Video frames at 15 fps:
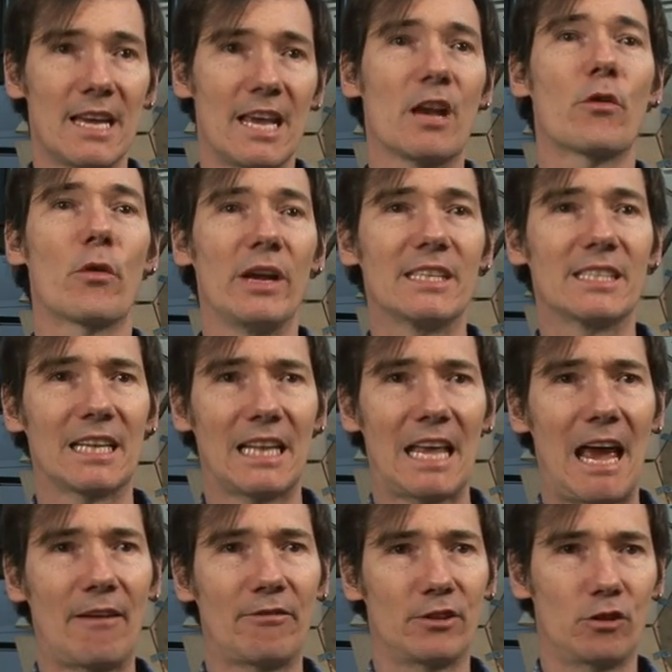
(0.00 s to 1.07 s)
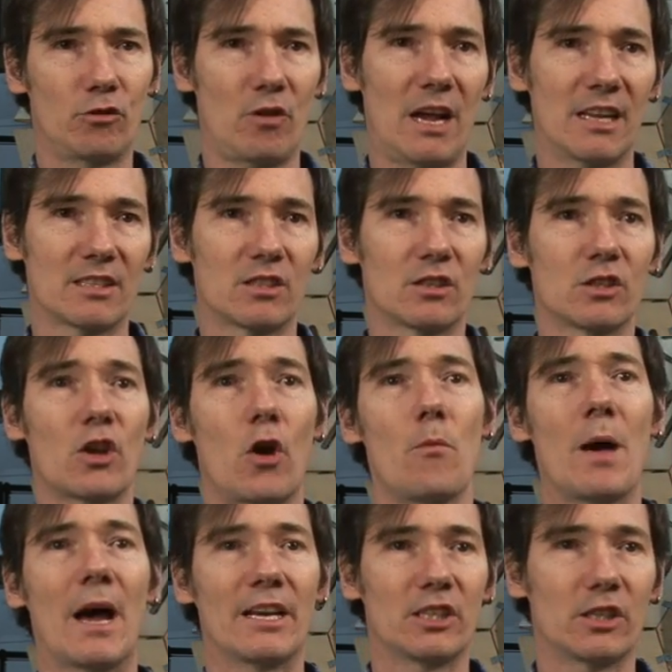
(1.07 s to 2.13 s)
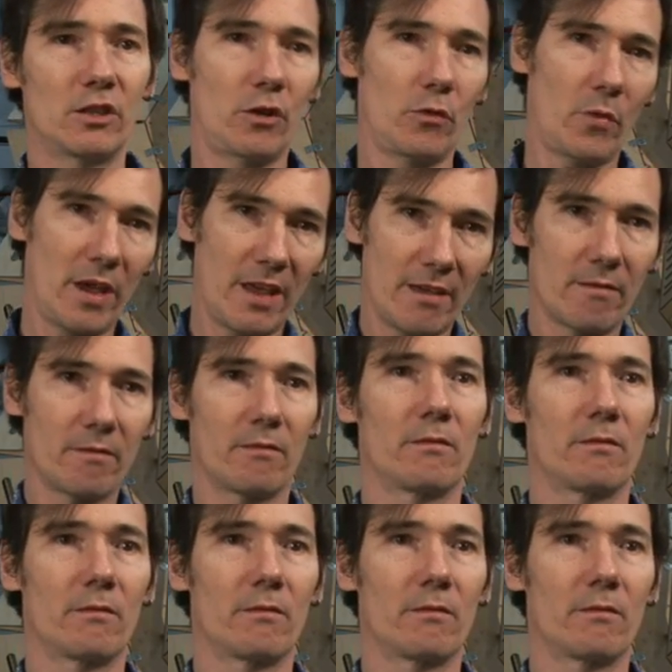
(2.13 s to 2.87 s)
increasingly have to trust so much that we